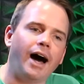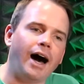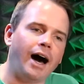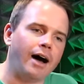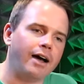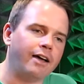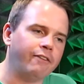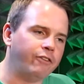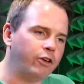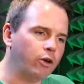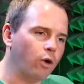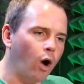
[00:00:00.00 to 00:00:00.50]

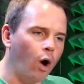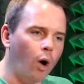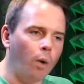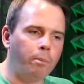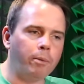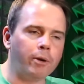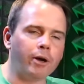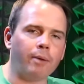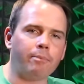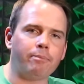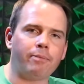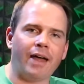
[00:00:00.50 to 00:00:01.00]
if you
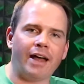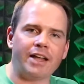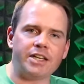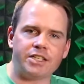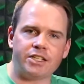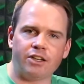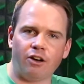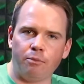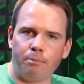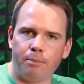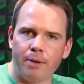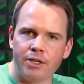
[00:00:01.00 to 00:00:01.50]
open up that
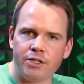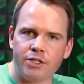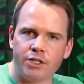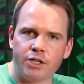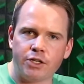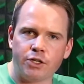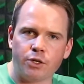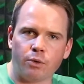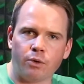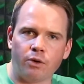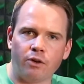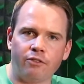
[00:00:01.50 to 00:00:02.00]
self-paced
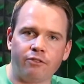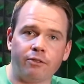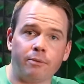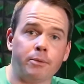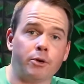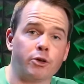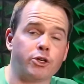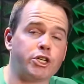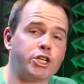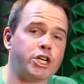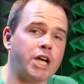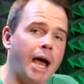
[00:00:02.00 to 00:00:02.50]
tutorial from
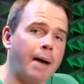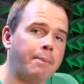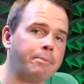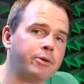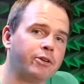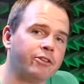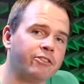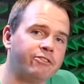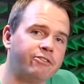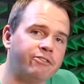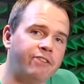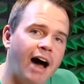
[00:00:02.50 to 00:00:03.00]
your
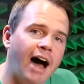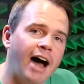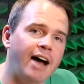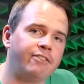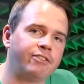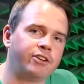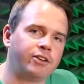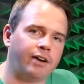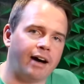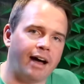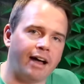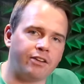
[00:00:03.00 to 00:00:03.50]
Chapter
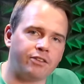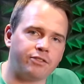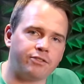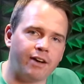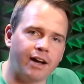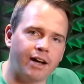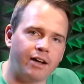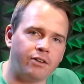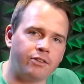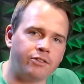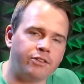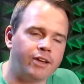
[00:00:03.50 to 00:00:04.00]
5 class
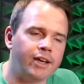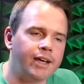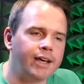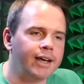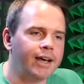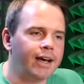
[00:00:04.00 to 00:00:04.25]
files,